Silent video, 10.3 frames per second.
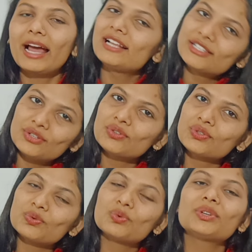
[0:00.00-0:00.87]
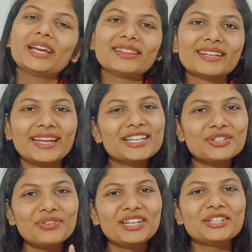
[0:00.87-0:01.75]
I'll see you soon in the
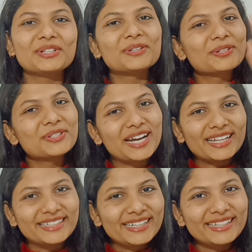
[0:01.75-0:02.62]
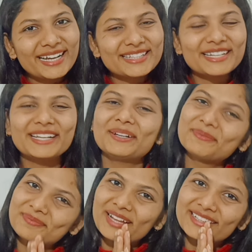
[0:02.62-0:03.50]
next video. Radhe Radhe.
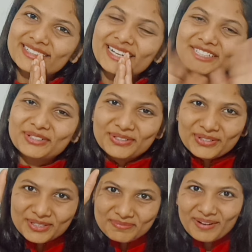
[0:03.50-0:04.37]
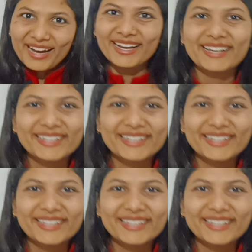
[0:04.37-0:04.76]
Radhe Radhe to you all. Bye.